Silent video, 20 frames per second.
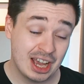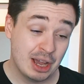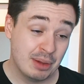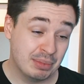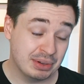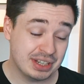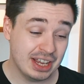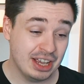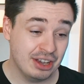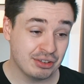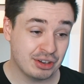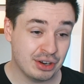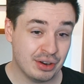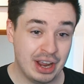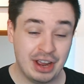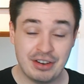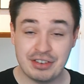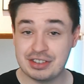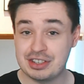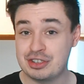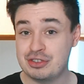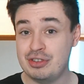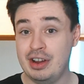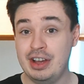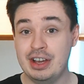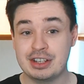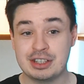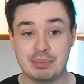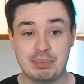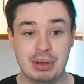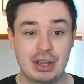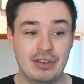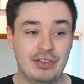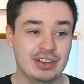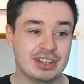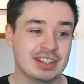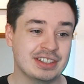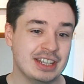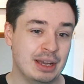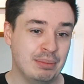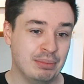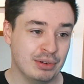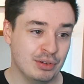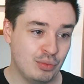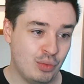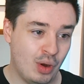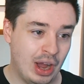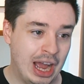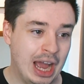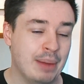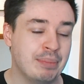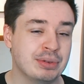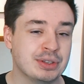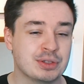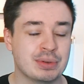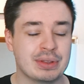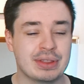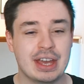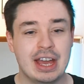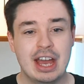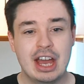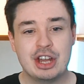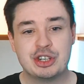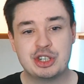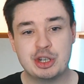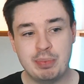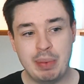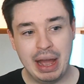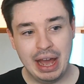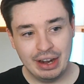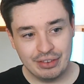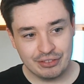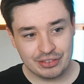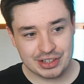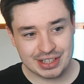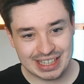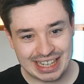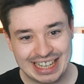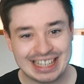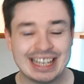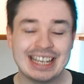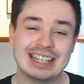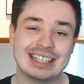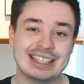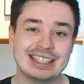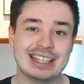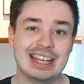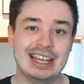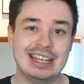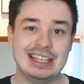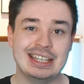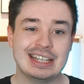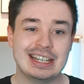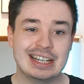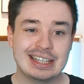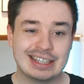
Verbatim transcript: Mateo Carreras' try is a perfect example of what happens with Japan's kicking today.